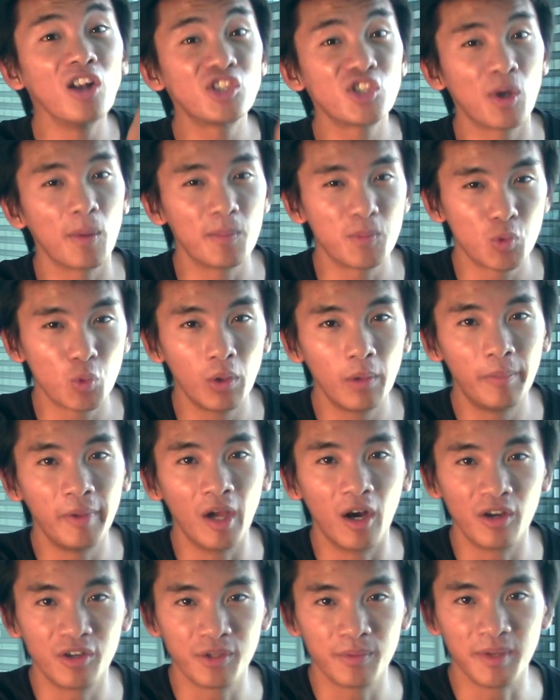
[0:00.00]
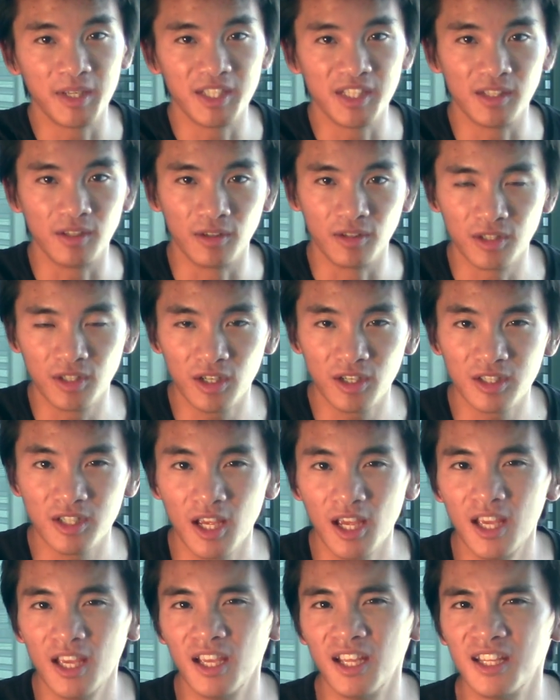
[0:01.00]
jobs will be automated or not,
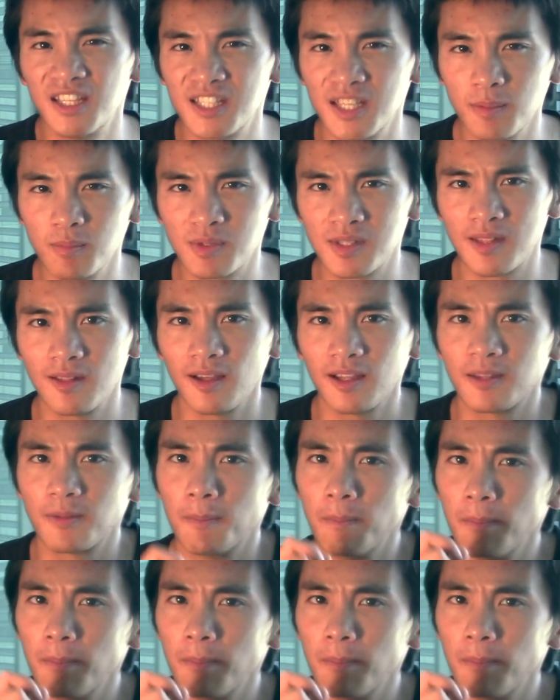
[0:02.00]
it seems that